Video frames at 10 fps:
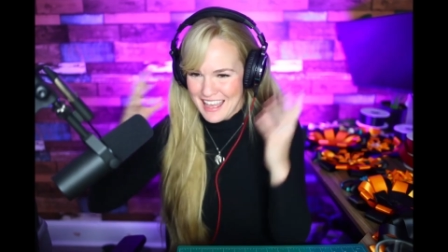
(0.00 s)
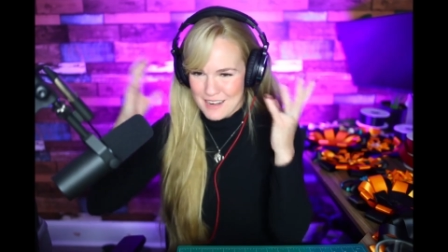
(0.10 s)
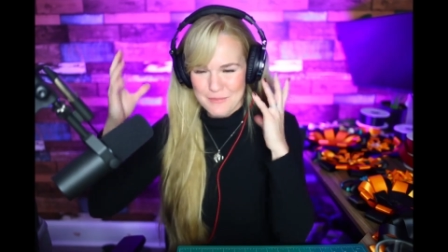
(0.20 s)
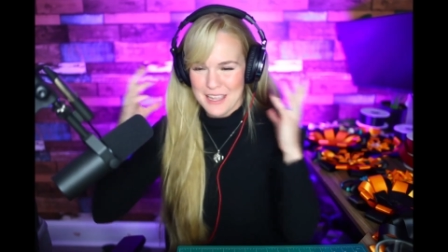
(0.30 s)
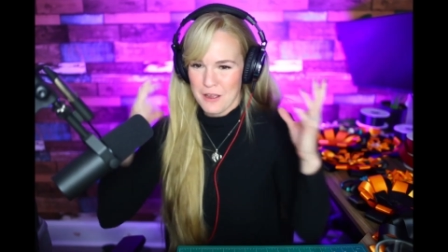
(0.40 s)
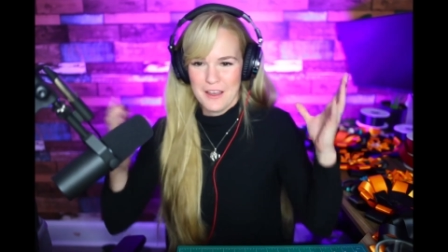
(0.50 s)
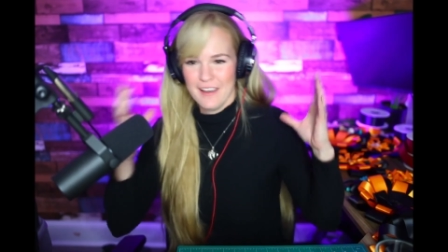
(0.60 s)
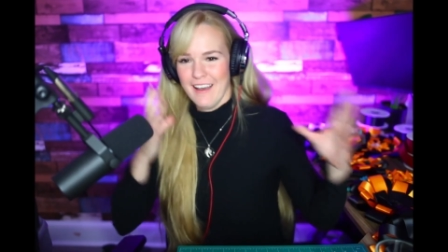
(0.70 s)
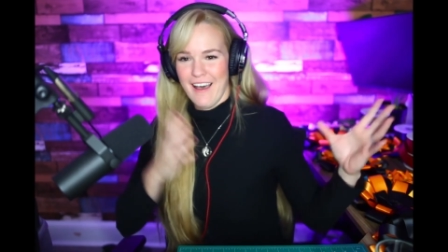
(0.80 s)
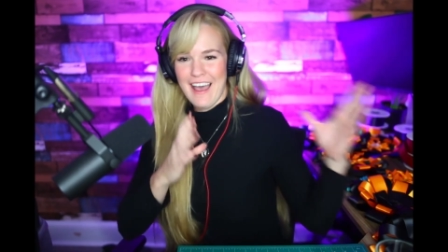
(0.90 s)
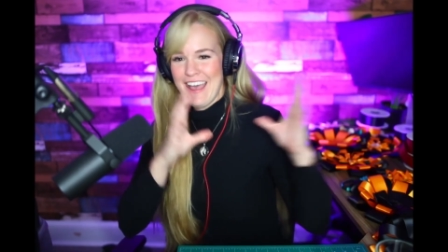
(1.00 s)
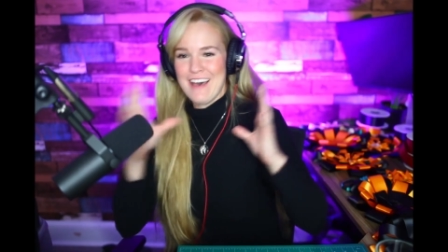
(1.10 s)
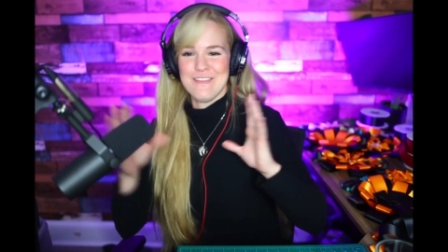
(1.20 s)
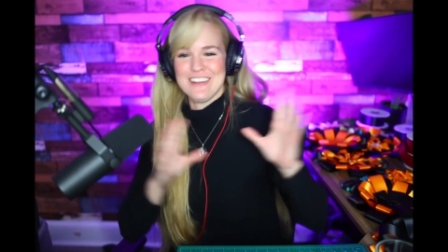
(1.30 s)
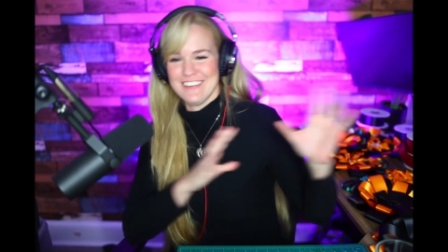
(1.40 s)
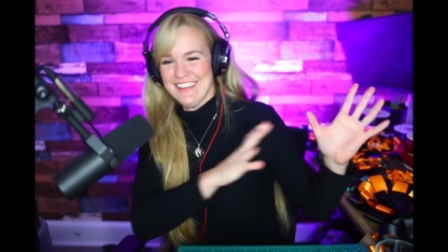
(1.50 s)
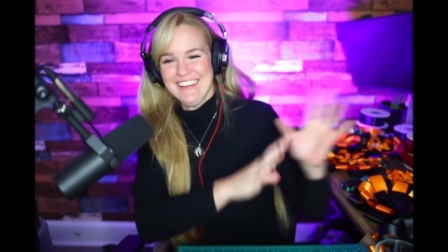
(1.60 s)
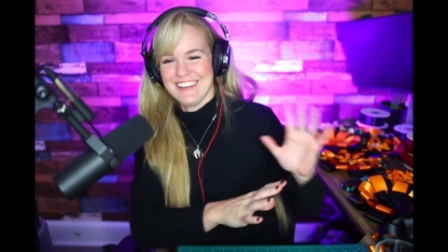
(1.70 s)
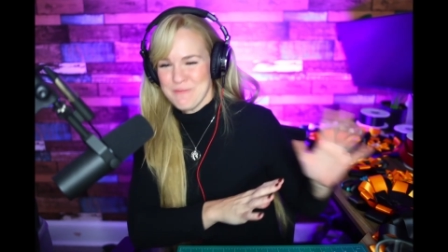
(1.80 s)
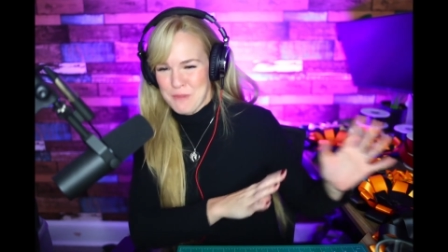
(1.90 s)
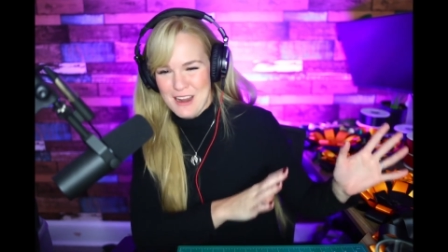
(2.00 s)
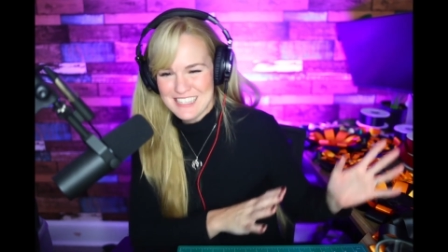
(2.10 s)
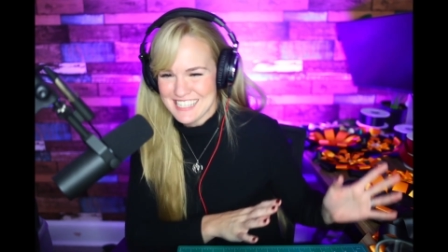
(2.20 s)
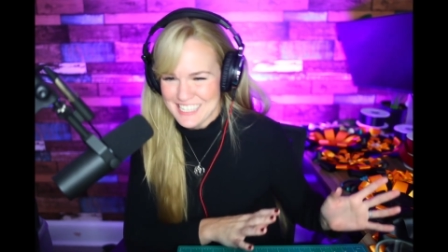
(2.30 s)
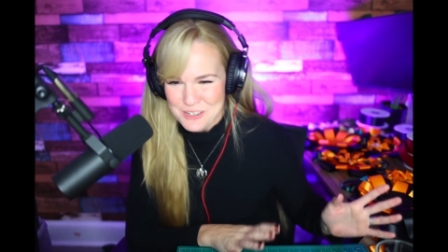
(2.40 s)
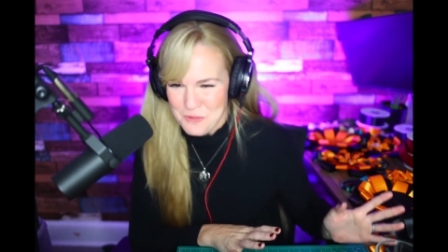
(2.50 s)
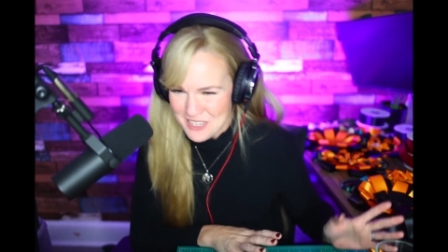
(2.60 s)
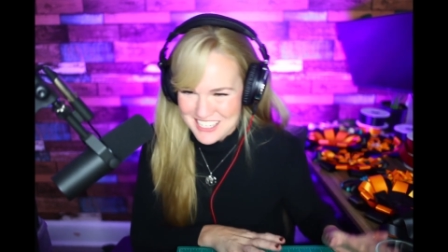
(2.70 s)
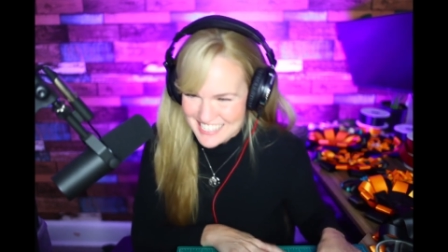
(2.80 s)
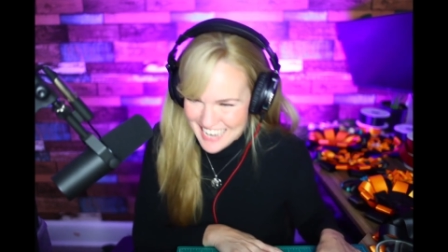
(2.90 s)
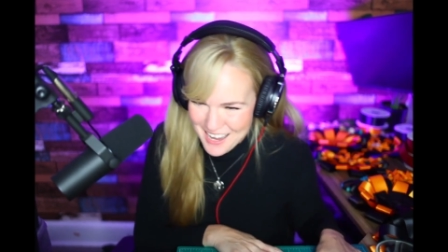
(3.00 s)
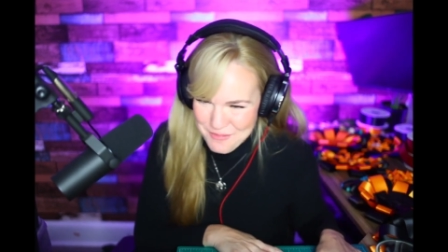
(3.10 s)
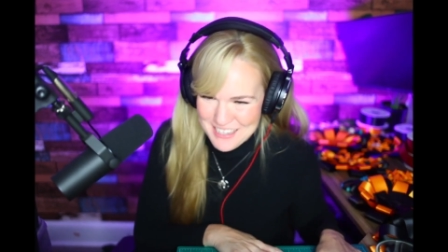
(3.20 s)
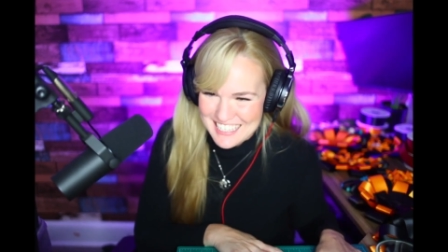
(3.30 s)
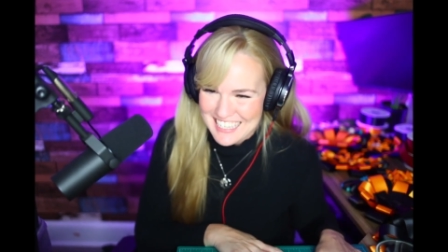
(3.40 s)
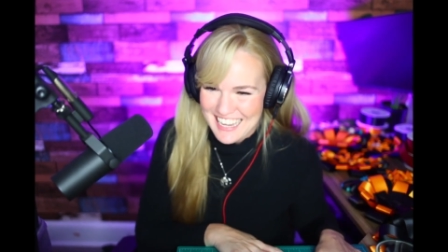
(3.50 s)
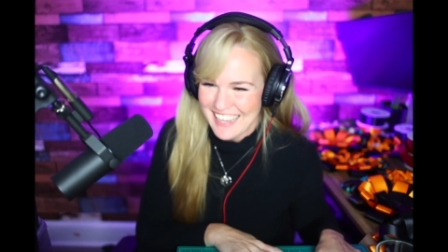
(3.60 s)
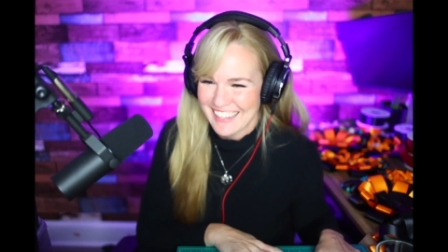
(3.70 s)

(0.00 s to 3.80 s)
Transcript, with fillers: I'm like, mm. "I haven't processed what just happened today."